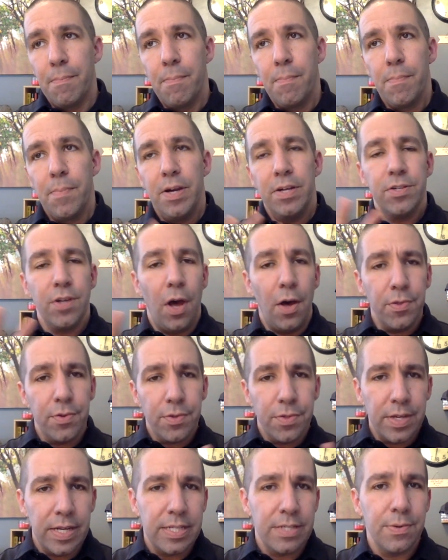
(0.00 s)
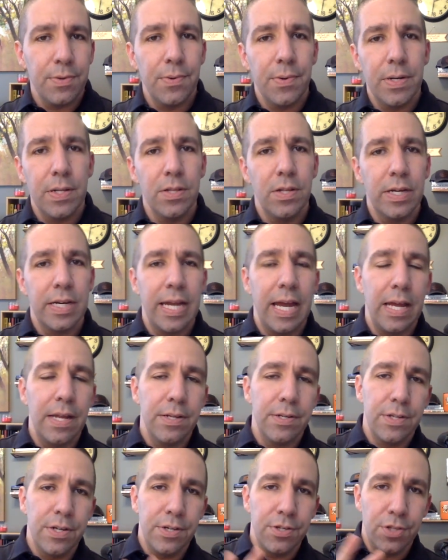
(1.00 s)
There's other things that we want to look
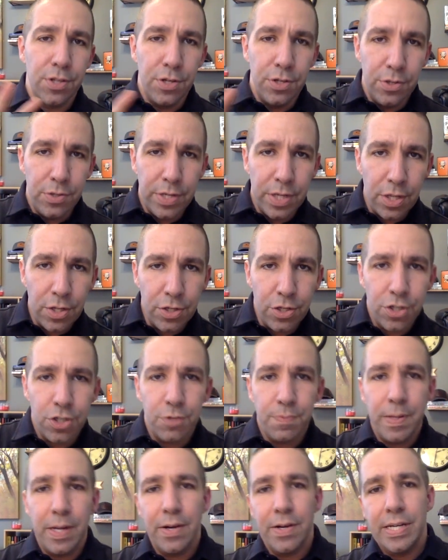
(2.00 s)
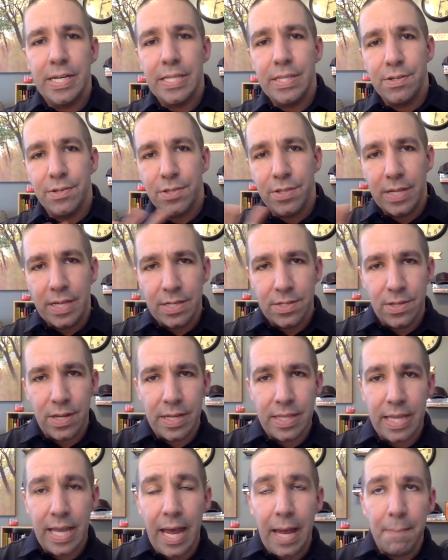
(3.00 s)
at. There's the due diligence period. There's things
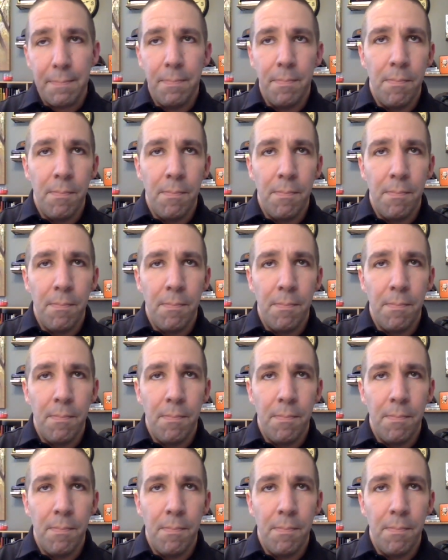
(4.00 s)
like that.